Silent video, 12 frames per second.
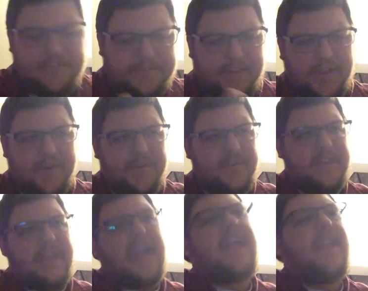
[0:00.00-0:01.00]
So
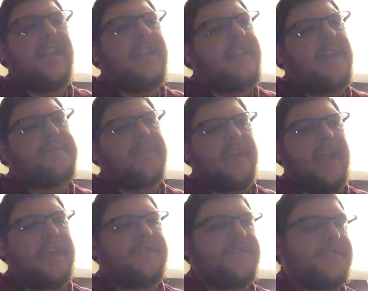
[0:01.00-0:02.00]
definitely
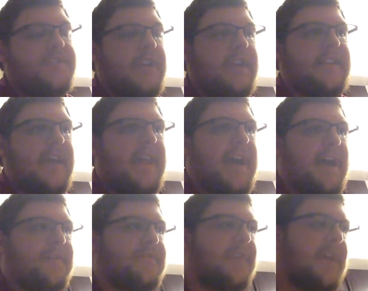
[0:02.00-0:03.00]
anxious to check that
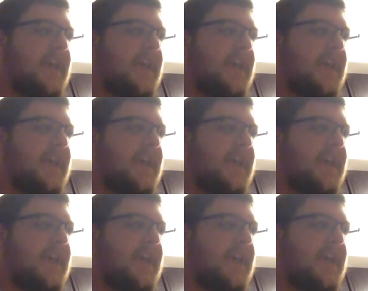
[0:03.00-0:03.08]
out.